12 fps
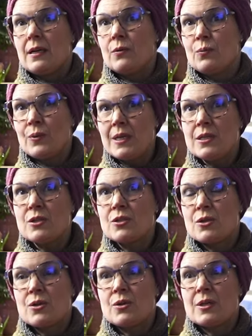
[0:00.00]

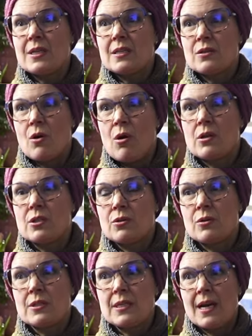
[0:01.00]
winter is also
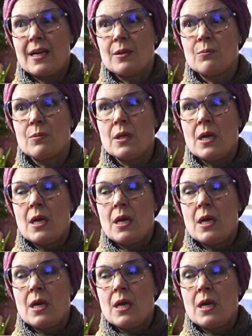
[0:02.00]
a time